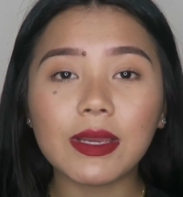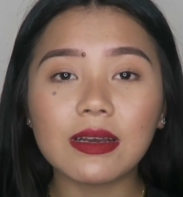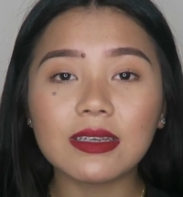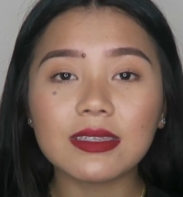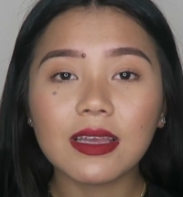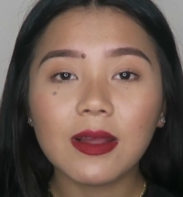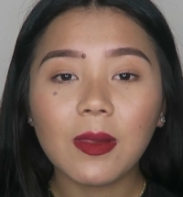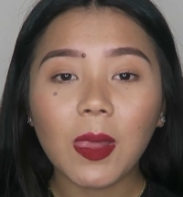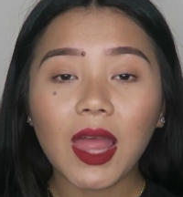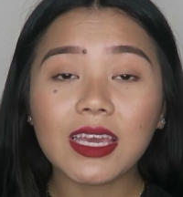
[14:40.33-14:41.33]
because
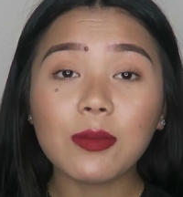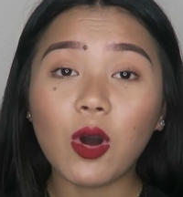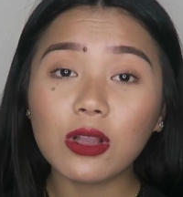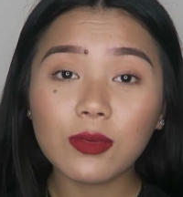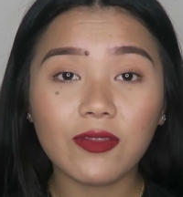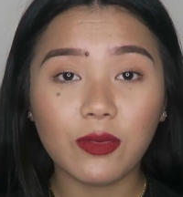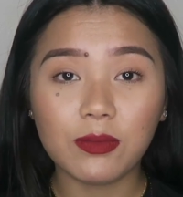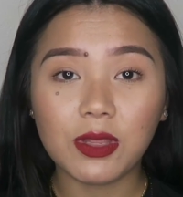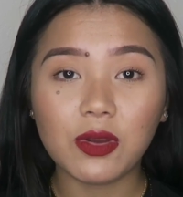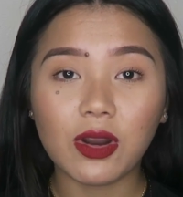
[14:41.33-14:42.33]
I came all the way
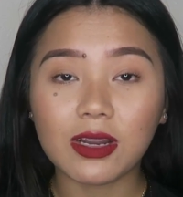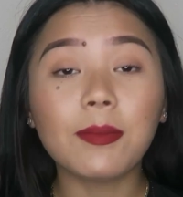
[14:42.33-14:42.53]
from New York.